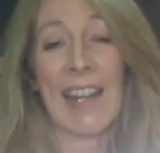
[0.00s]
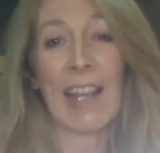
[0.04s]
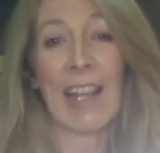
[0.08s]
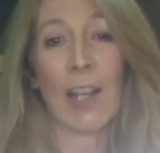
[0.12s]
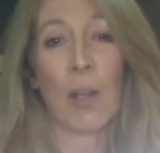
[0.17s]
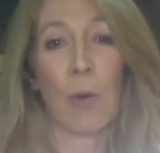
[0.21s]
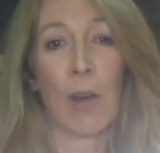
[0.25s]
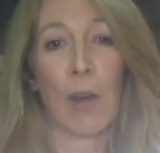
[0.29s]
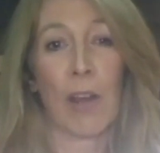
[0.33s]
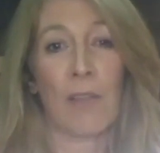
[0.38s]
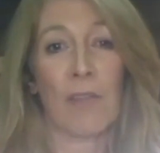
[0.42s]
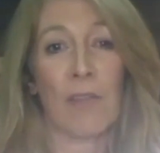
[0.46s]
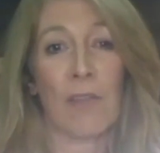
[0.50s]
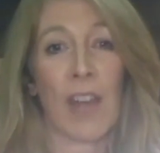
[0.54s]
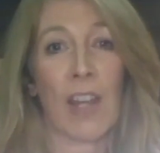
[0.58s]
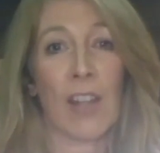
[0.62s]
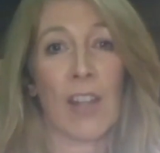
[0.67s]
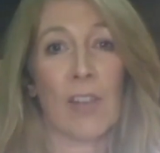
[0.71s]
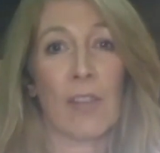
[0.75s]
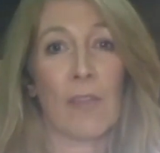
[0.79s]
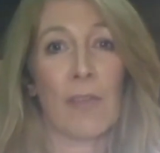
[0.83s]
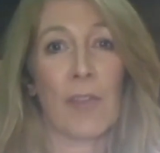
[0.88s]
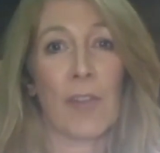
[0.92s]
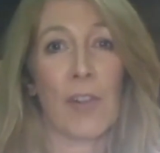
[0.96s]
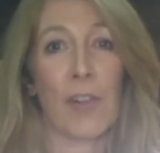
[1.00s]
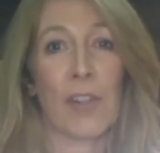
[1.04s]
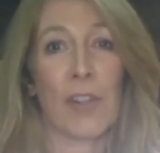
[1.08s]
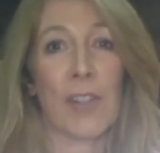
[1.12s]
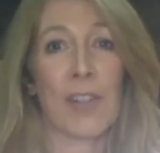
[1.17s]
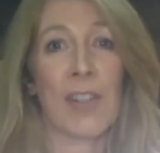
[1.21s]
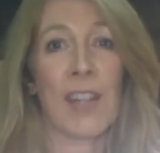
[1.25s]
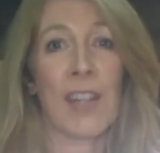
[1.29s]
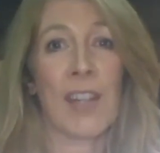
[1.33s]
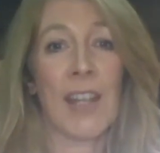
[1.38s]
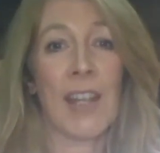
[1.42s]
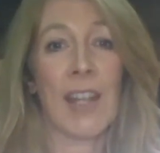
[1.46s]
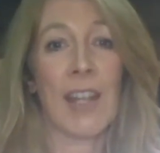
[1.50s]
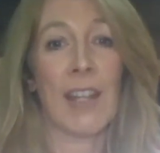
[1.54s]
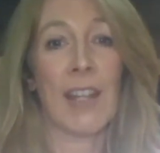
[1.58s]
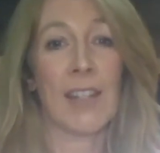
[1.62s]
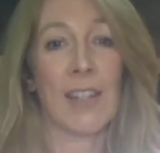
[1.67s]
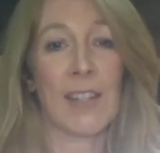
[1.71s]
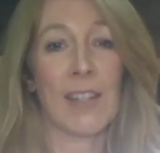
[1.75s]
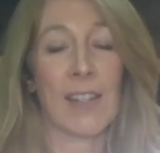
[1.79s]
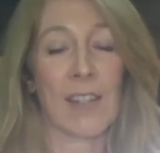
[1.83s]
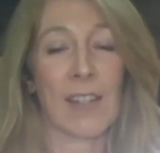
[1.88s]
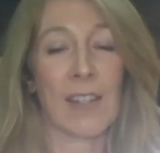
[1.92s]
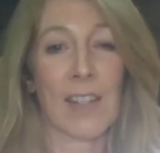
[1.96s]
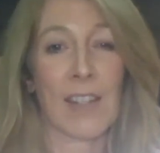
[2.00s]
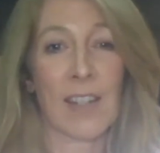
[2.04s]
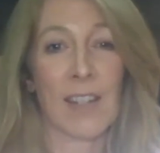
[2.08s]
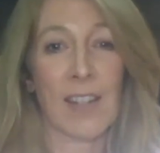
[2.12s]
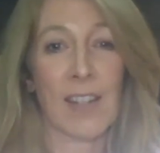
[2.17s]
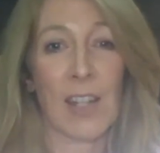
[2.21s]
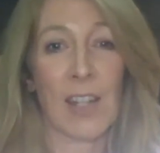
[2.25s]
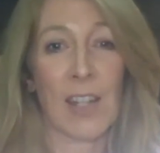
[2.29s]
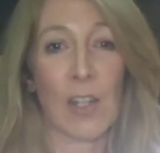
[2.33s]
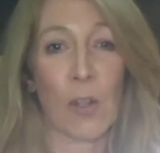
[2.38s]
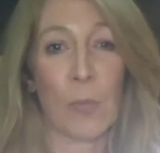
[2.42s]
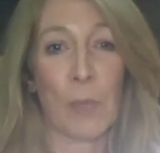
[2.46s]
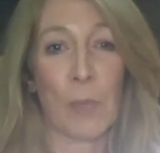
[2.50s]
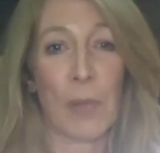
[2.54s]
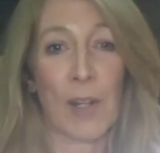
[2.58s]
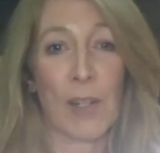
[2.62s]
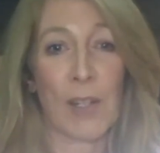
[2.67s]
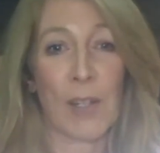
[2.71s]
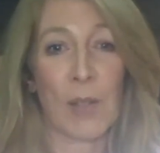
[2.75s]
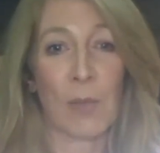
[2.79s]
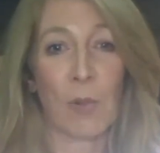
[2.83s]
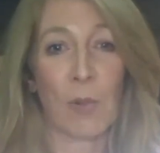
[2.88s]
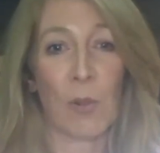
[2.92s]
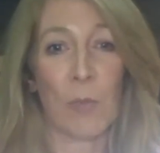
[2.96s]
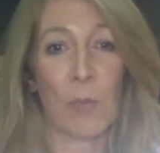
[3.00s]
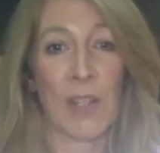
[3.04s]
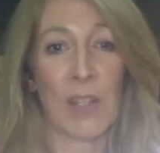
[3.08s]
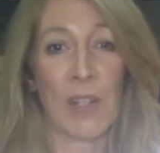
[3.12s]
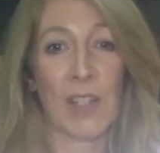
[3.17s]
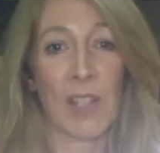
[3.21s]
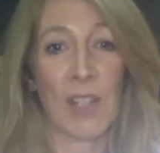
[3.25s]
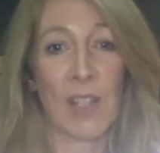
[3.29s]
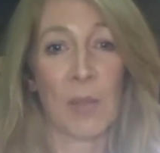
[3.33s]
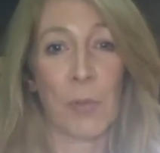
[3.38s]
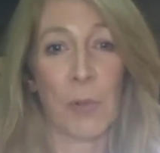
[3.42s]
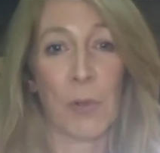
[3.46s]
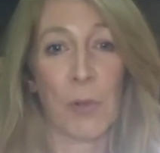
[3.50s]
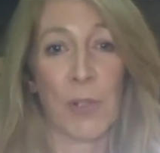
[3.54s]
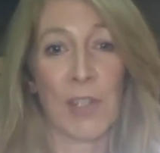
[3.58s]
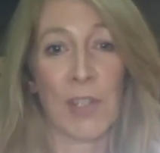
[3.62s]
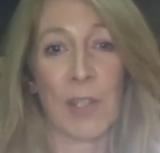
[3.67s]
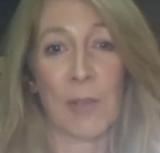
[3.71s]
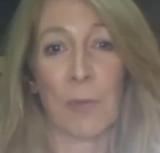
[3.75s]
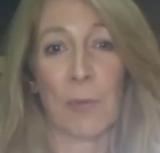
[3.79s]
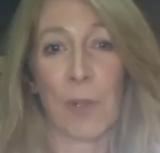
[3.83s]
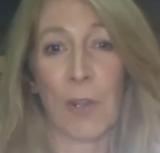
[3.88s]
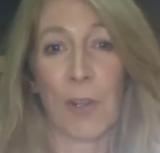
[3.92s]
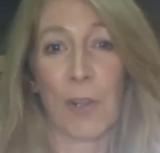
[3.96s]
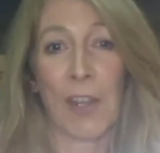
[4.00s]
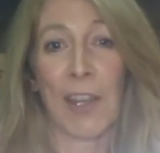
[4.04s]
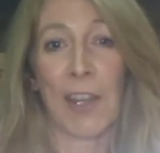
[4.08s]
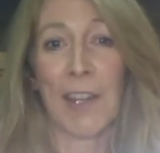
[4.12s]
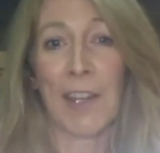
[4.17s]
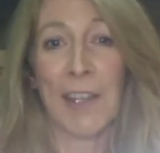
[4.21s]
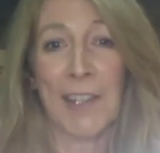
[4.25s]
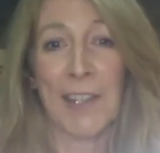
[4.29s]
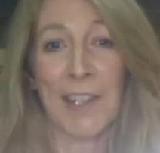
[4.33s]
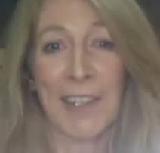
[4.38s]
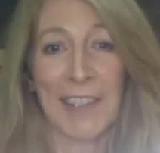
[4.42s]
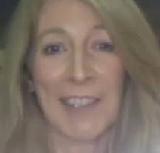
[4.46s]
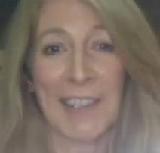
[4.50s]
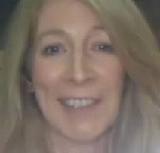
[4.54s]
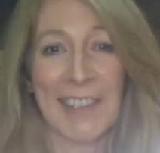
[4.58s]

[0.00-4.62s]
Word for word: an equine vet in the first instance? Because I think your parents were a bit disappointed, weren't they?